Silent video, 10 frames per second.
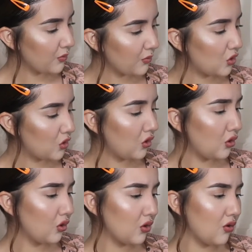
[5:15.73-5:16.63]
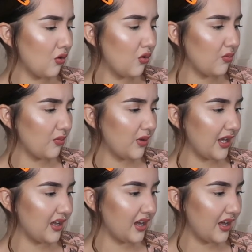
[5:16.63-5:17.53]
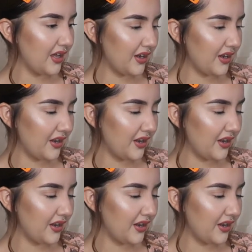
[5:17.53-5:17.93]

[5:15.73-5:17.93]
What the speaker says: cold. Oh my god.